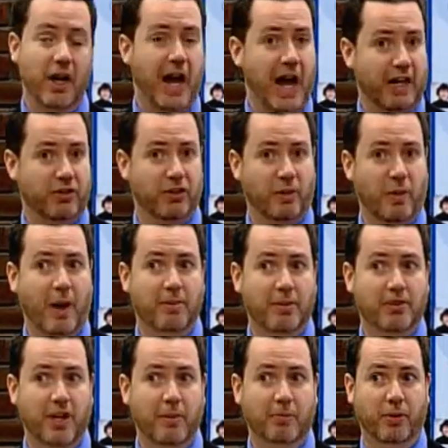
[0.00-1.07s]
actually
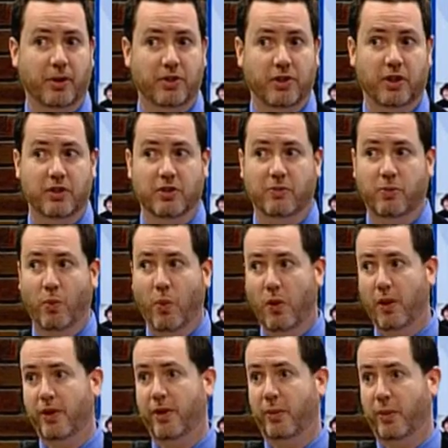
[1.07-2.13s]
represent prisoners of
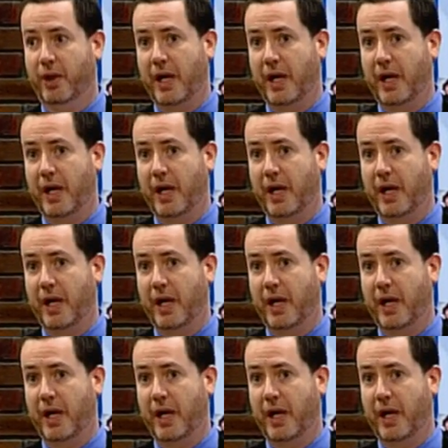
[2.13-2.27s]
war that were